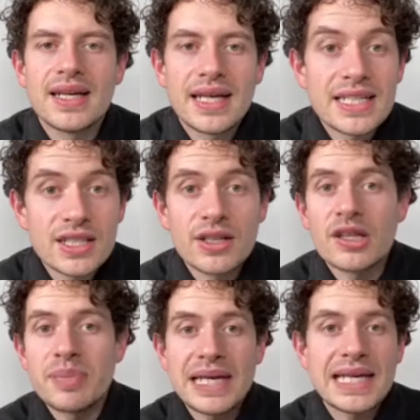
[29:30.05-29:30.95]
is another
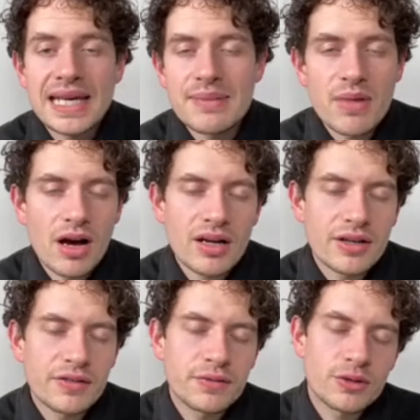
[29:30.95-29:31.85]
big key
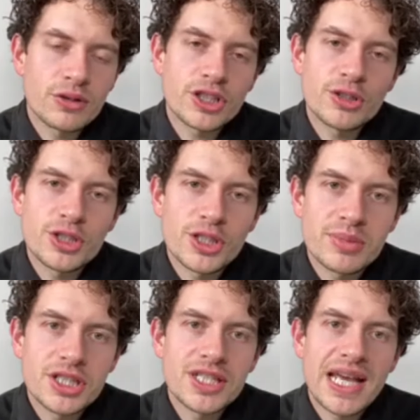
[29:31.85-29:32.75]
marker for YouTube
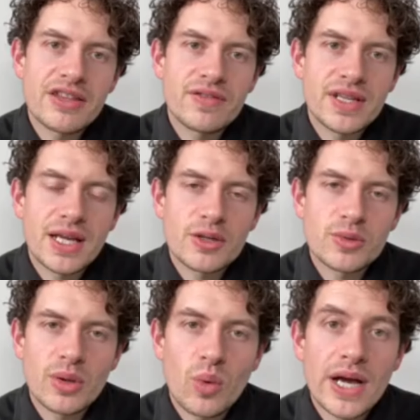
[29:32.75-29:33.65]
to share the videos
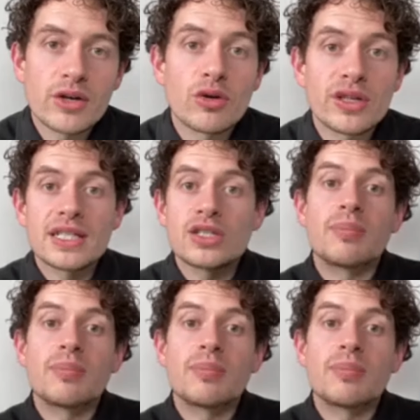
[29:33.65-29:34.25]
with a wider audience,